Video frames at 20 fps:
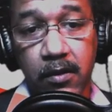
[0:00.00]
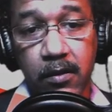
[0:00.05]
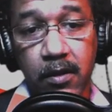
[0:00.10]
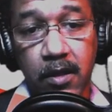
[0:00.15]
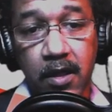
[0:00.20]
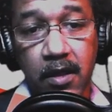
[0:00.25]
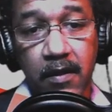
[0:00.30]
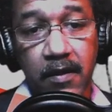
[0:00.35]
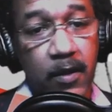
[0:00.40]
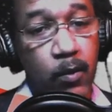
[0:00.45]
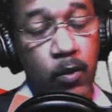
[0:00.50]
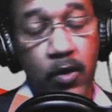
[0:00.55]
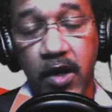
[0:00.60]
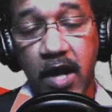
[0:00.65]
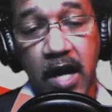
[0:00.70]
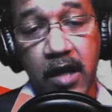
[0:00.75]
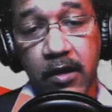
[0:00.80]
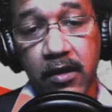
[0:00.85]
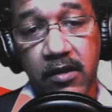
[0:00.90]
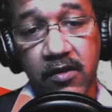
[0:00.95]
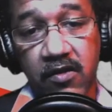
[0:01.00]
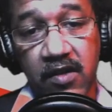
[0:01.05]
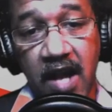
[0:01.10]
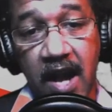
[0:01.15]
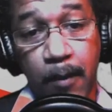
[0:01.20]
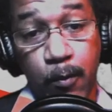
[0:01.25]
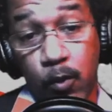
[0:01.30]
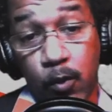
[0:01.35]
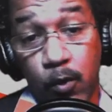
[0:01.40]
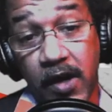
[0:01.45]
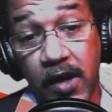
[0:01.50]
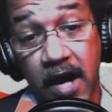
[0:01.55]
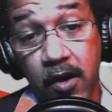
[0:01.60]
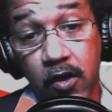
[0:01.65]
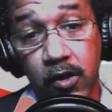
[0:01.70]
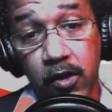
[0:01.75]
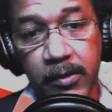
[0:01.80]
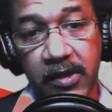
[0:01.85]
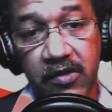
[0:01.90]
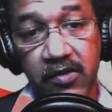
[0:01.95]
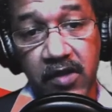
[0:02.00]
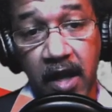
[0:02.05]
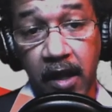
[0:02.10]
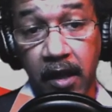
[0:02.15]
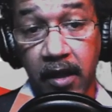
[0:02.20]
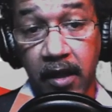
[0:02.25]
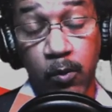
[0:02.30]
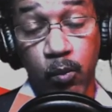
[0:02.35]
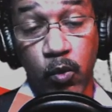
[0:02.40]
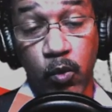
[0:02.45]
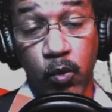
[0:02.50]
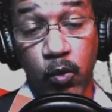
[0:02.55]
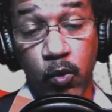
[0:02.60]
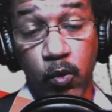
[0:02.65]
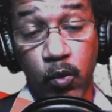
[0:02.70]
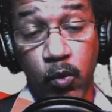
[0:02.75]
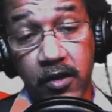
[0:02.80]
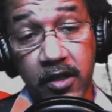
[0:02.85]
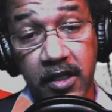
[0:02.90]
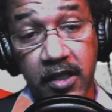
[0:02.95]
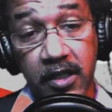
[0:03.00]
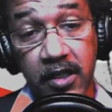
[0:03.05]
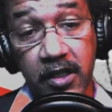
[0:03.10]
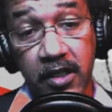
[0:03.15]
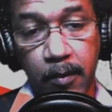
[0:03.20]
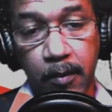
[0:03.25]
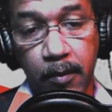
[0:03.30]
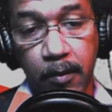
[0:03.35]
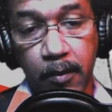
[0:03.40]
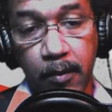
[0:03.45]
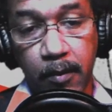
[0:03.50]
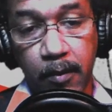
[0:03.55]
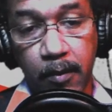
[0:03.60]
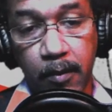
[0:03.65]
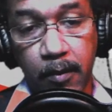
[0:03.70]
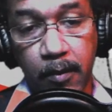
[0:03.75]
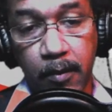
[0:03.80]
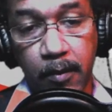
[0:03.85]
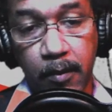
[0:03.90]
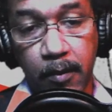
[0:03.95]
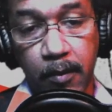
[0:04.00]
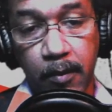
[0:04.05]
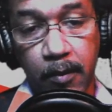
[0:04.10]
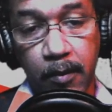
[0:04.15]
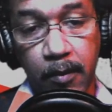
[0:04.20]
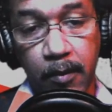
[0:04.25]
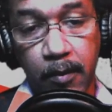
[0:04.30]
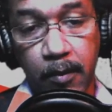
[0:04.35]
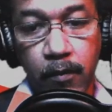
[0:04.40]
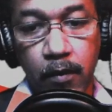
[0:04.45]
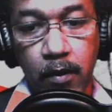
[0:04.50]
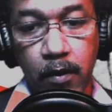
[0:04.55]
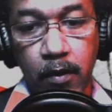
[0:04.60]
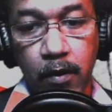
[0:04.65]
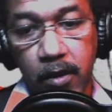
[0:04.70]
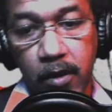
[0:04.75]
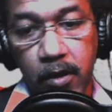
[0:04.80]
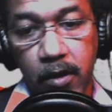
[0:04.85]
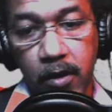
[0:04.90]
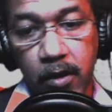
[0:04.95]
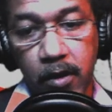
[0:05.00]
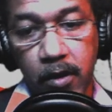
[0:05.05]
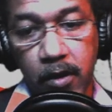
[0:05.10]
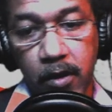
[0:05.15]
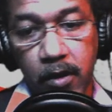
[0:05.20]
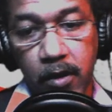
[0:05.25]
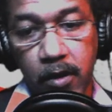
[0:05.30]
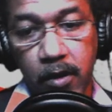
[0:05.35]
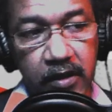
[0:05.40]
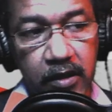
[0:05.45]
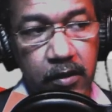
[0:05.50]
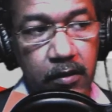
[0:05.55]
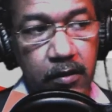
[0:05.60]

that we're not going to stop, we're not going to be silent, and we're not going to give up without fighting because we believe in you.